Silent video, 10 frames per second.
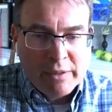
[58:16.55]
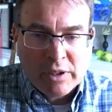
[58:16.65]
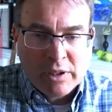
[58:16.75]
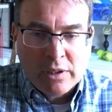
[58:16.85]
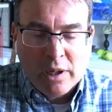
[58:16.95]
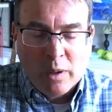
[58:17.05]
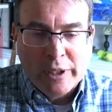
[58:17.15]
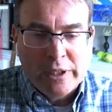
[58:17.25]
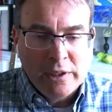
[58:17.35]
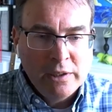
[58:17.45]
I have a,
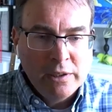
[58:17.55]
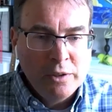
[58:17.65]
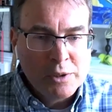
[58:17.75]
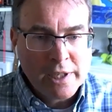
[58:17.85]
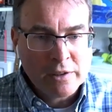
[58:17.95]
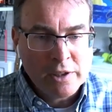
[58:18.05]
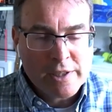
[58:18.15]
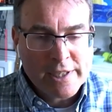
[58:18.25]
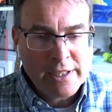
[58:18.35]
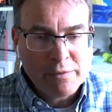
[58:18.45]
a, weekly newsletter
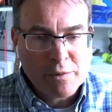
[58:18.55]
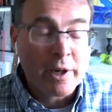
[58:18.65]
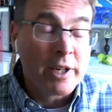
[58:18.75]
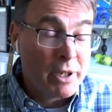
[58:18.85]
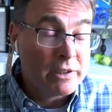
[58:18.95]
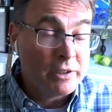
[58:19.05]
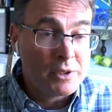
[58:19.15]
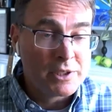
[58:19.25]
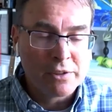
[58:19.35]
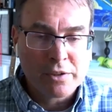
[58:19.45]
that you can sign up for and a
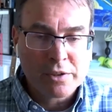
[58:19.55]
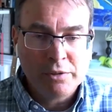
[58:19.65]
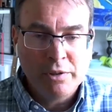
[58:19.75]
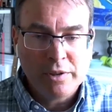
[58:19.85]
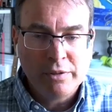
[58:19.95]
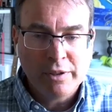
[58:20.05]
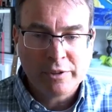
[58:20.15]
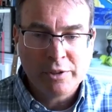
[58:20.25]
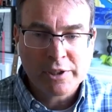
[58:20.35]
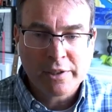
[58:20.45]
monthly newsletter. There's two,
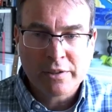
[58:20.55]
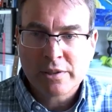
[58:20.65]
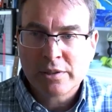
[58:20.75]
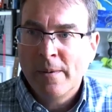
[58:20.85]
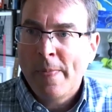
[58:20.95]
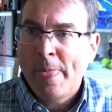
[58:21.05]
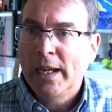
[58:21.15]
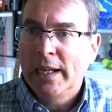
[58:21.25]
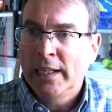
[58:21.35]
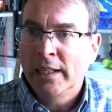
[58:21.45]
two different newsletters.
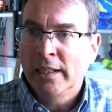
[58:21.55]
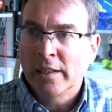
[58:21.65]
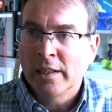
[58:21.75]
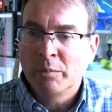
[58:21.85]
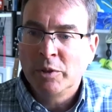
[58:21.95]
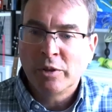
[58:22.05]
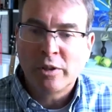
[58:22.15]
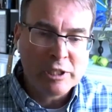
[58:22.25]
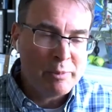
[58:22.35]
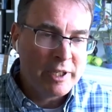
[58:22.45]
And um,
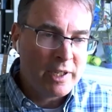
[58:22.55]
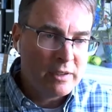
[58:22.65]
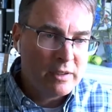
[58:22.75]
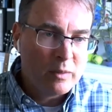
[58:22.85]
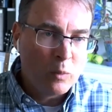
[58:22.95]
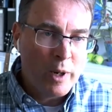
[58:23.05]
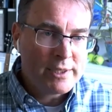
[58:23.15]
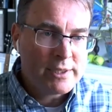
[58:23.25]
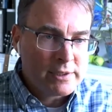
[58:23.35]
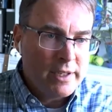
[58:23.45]
you could reach me at
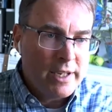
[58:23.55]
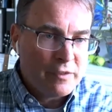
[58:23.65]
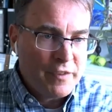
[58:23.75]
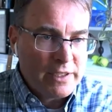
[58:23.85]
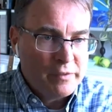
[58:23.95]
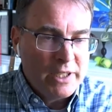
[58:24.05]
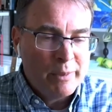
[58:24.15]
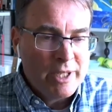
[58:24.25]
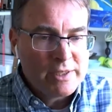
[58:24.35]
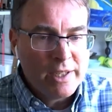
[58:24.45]
wes at
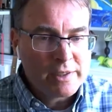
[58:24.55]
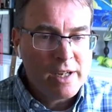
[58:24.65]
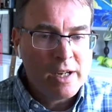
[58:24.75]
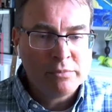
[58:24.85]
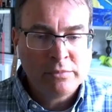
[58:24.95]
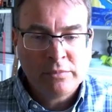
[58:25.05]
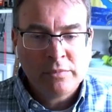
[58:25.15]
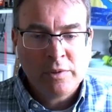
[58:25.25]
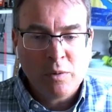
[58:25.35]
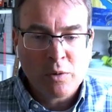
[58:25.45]
effectivedatabase.com
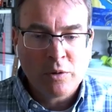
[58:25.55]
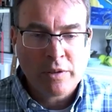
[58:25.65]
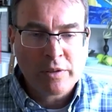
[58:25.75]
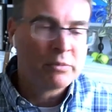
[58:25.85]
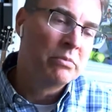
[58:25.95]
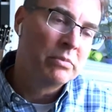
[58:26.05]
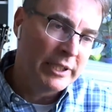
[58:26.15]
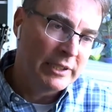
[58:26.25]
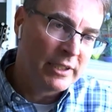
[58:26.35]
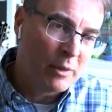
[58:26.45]
or through
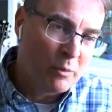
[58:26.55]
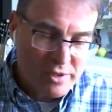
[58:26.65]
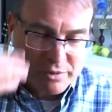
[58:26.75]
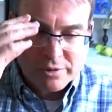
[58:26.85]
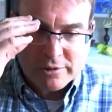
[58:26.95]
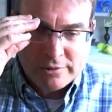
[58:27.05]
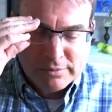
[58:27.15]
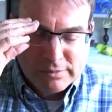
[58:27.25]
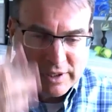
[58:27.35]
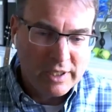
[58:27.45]
LinkedIn at Wes
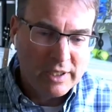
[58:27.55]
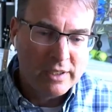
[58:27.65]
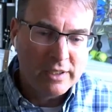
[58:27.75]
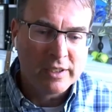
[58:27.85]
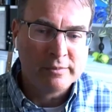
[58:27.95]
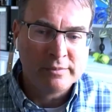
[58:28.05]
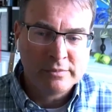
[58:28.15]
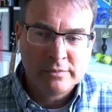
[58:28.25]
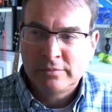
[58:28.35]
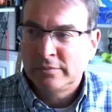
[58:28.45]
Trochlil. And
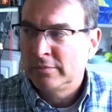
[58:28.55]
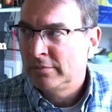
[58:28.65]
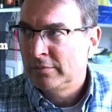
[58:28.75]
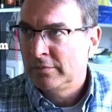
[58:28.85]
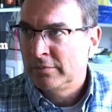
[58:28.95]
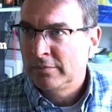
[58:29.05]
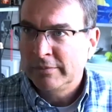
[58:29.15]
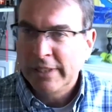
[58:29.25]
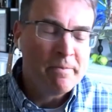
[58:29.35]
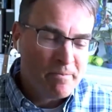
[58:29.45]
um,
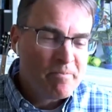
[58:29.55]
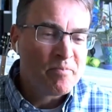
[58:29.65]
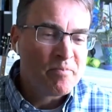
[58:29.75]
yeah.